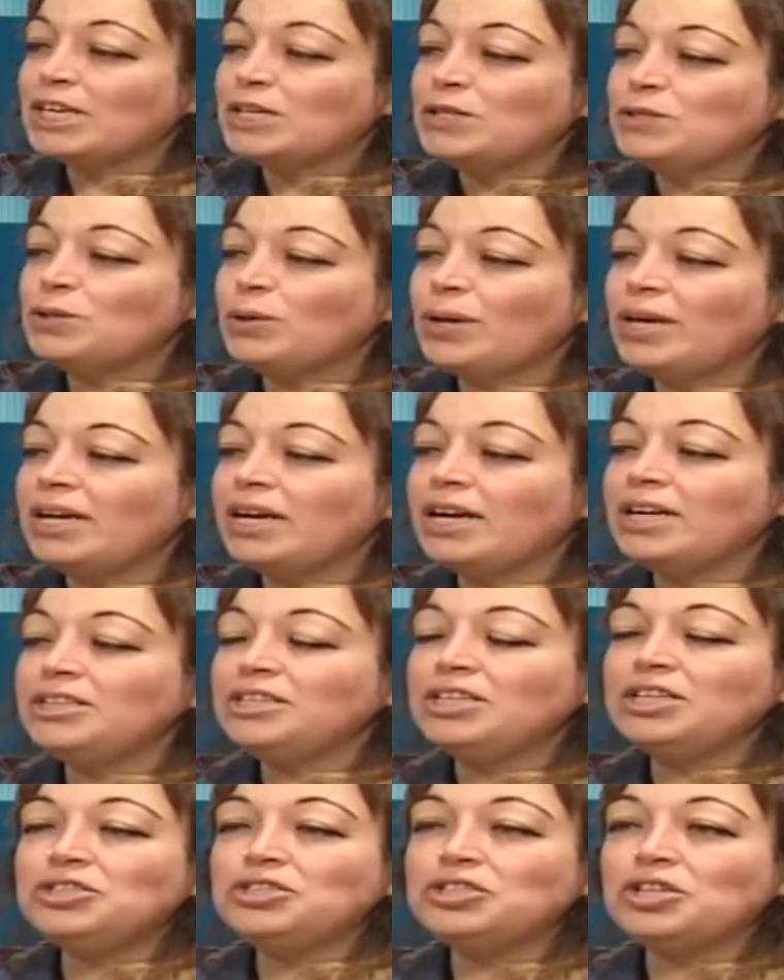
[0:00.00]
So here
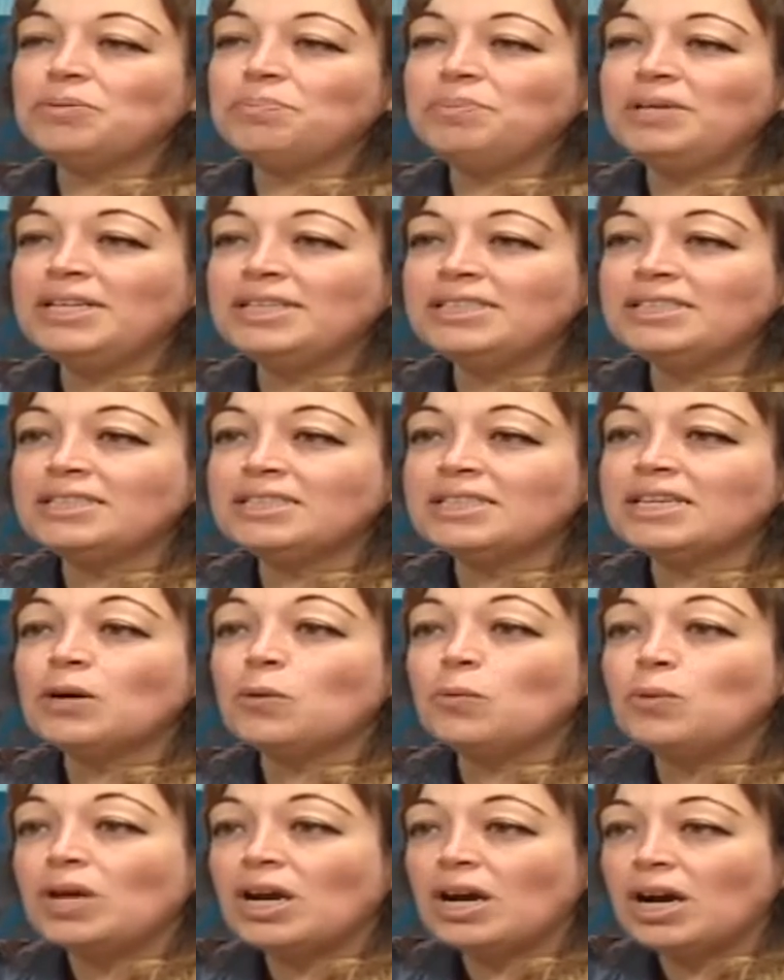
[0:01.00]
endangered means
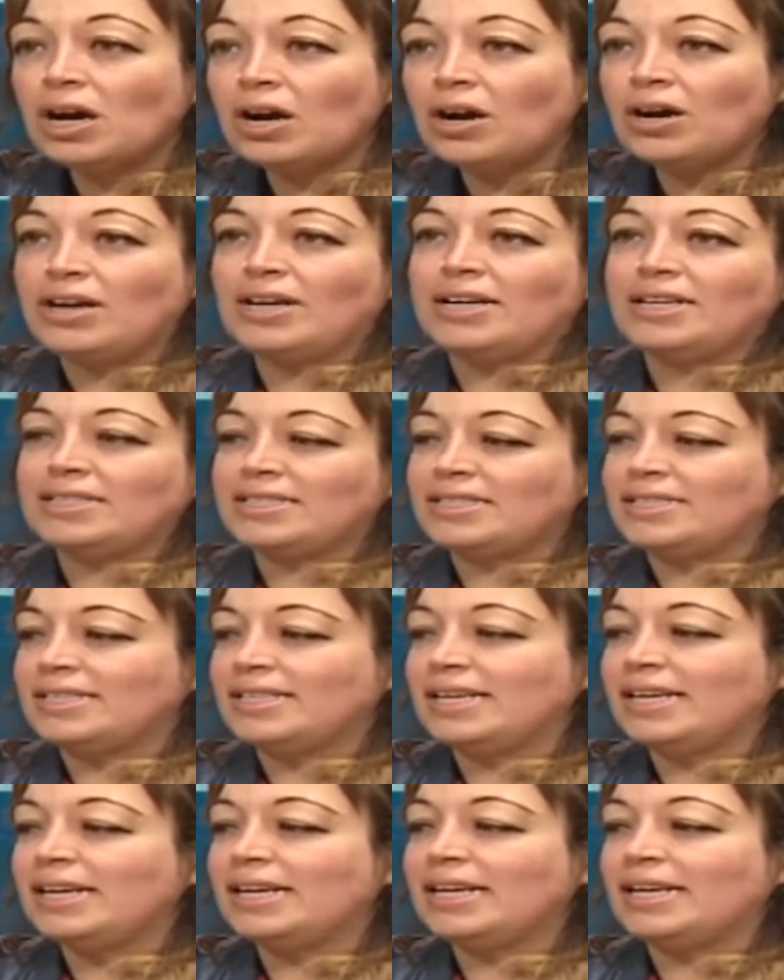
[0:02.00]
we are
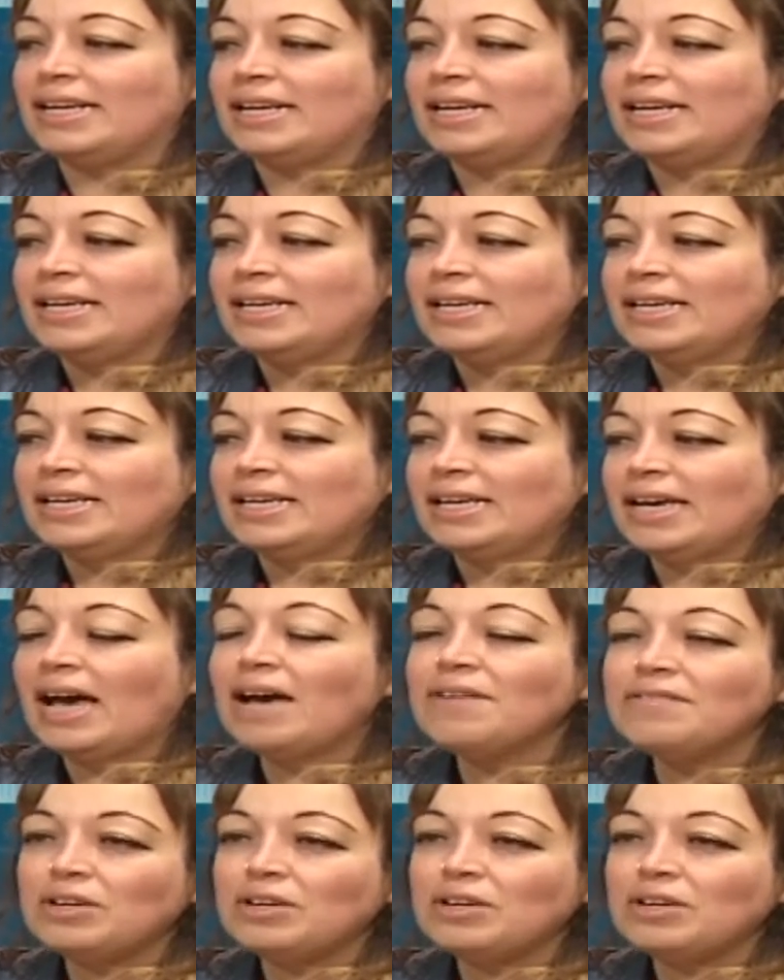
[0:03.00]
still having